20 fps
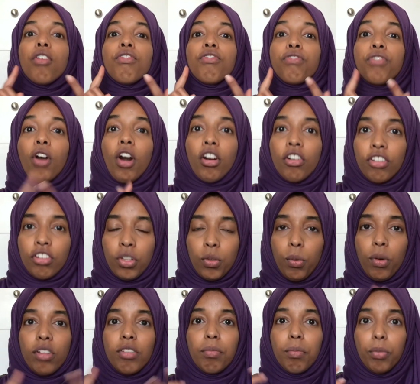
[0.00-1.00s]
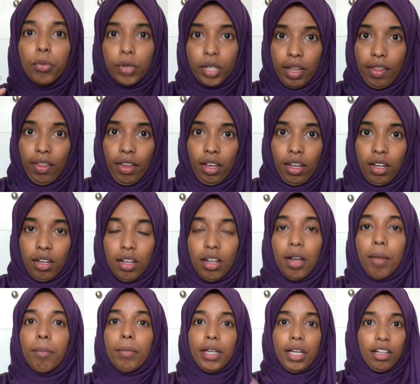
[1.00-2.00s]
First was breathing.
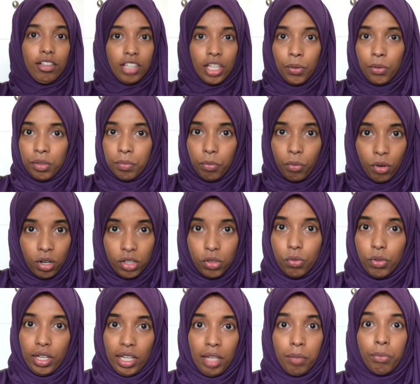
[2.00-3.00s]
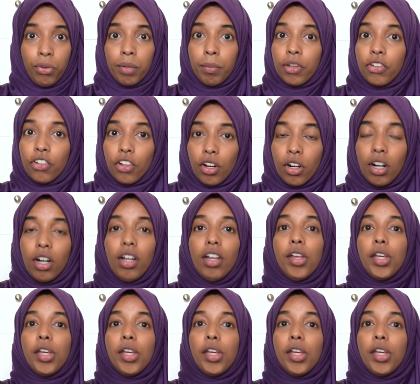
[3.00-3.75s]
Because he was born really premature,